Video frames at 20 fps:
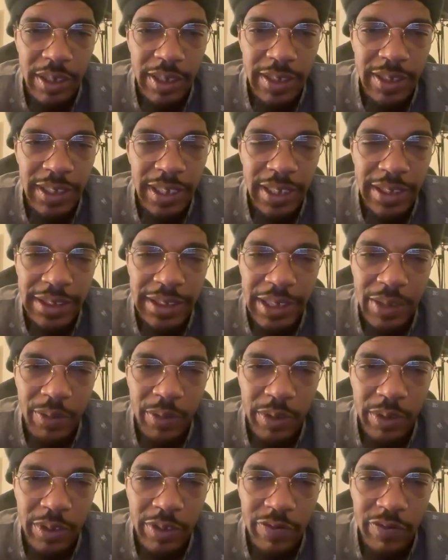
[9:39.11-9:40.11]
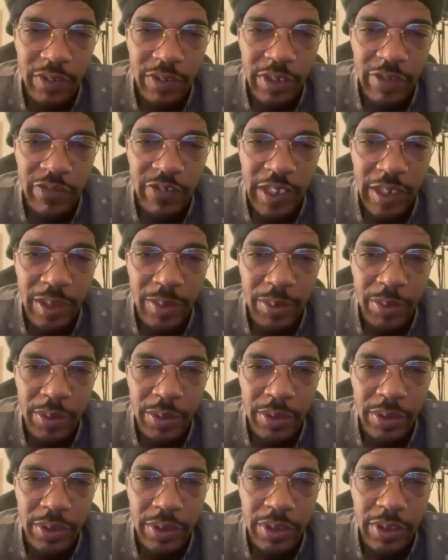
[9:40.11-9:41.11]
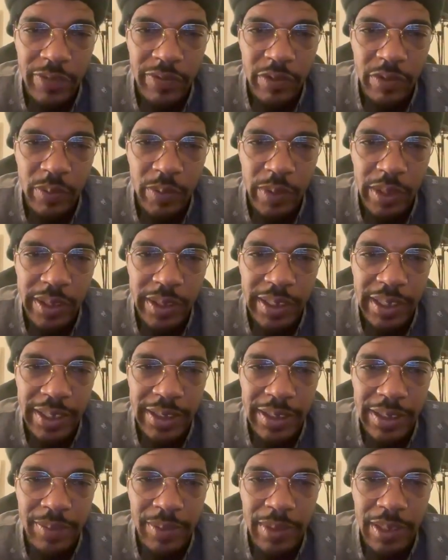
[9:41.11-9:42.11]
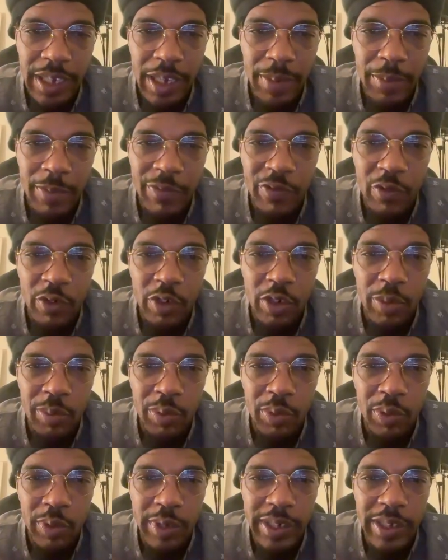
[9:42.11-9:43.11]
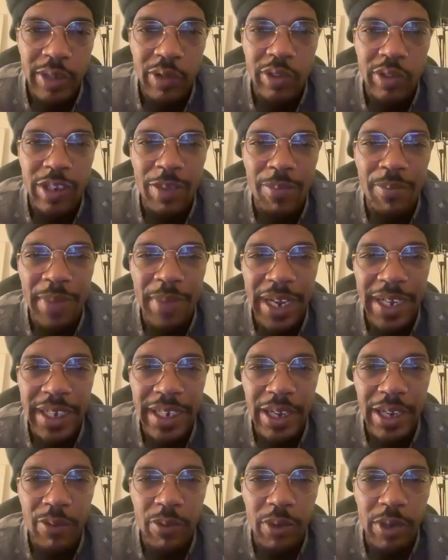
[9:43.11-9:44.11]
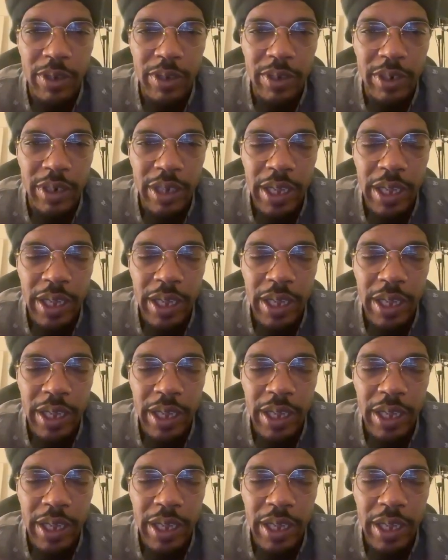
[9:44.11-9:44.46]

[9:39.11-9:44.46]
Test networks are for developers if you want to test something out before deploying it on the main network,